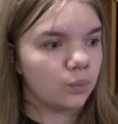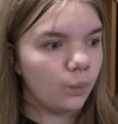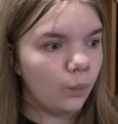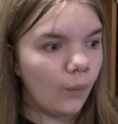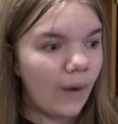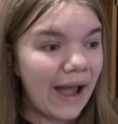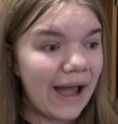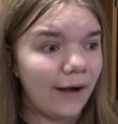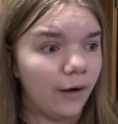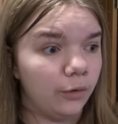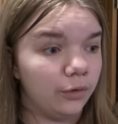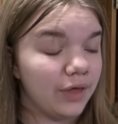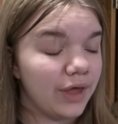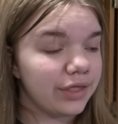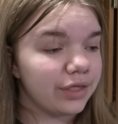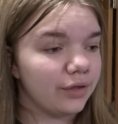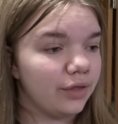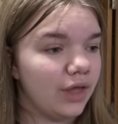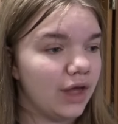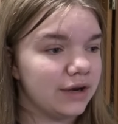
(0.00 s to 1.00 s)
Wow,
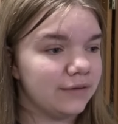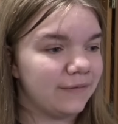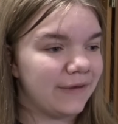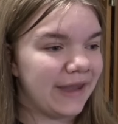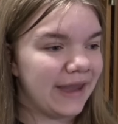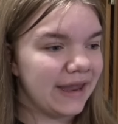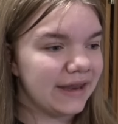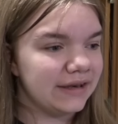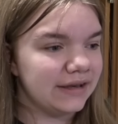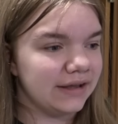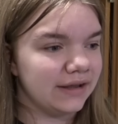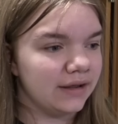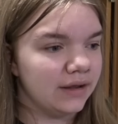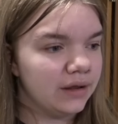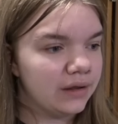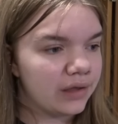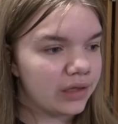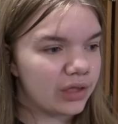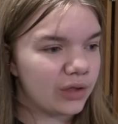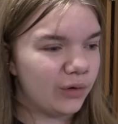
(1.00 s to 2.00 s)
that's a lot of candy.
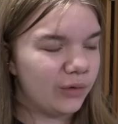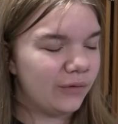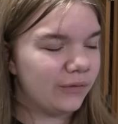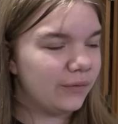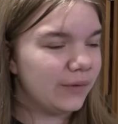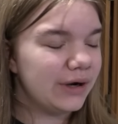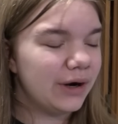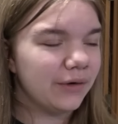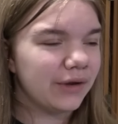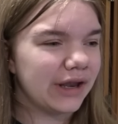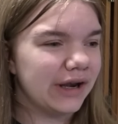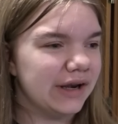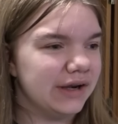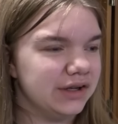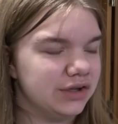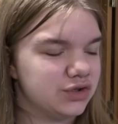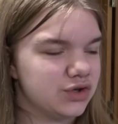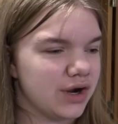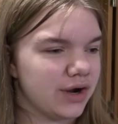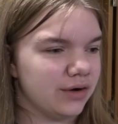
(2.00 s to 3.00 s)
So if we don't get
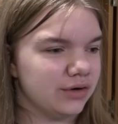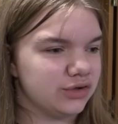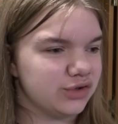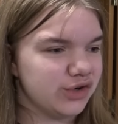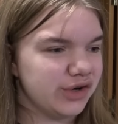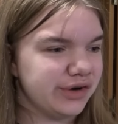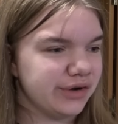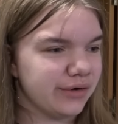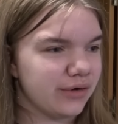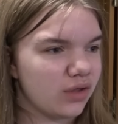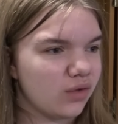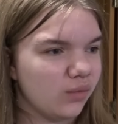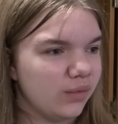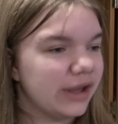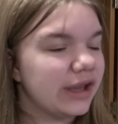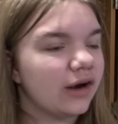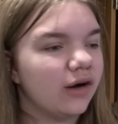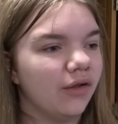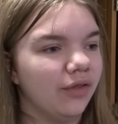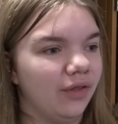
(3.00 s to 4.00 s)
any trick-or-treaters, we
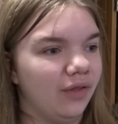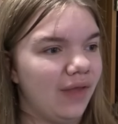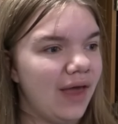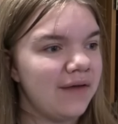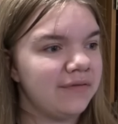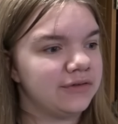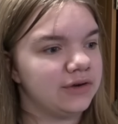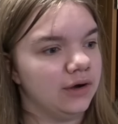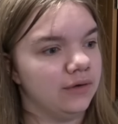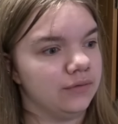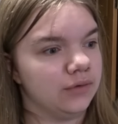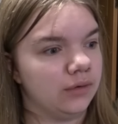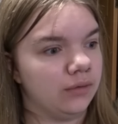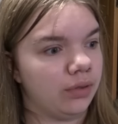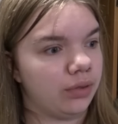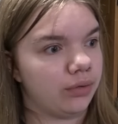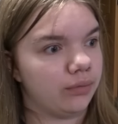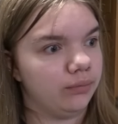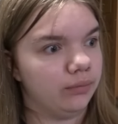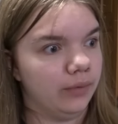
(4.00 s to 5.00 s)
get all the
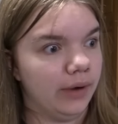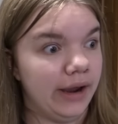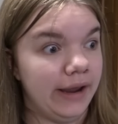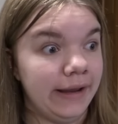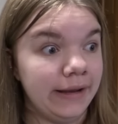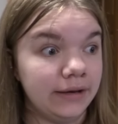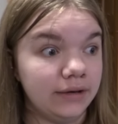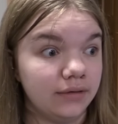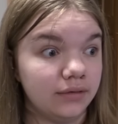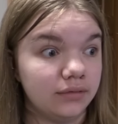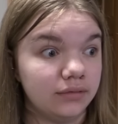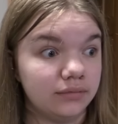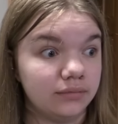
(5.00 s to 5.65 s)
leftovers, right?